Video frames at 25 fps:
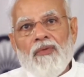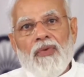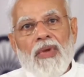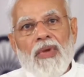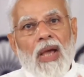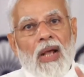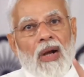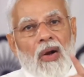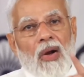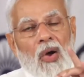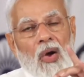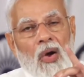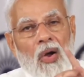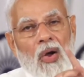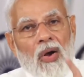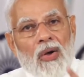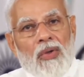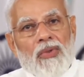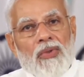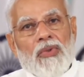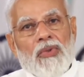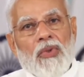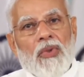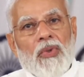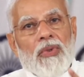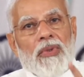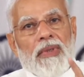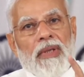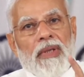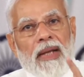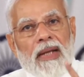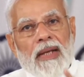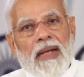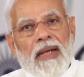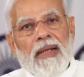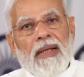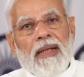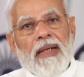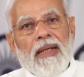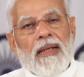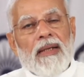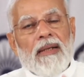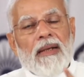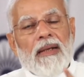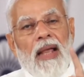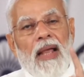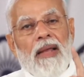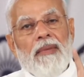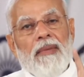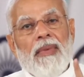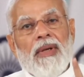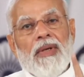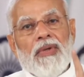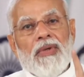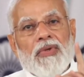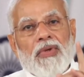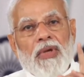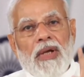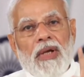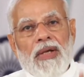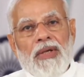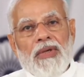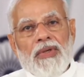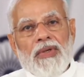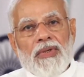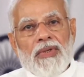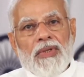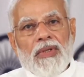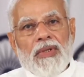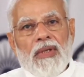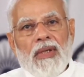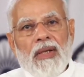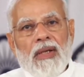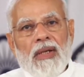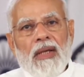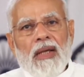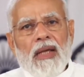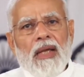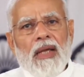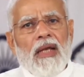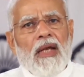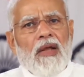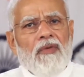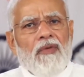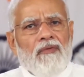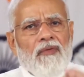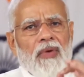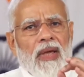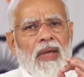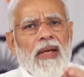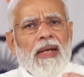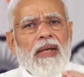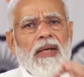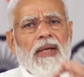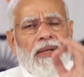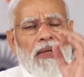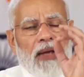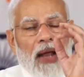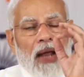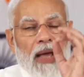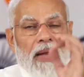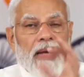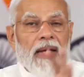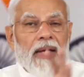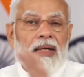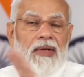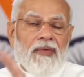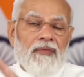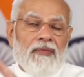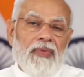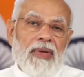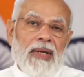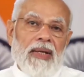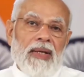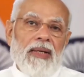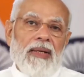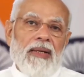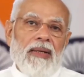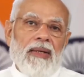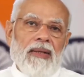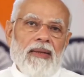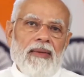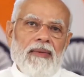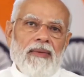we are also tackling climate change in a very direct way.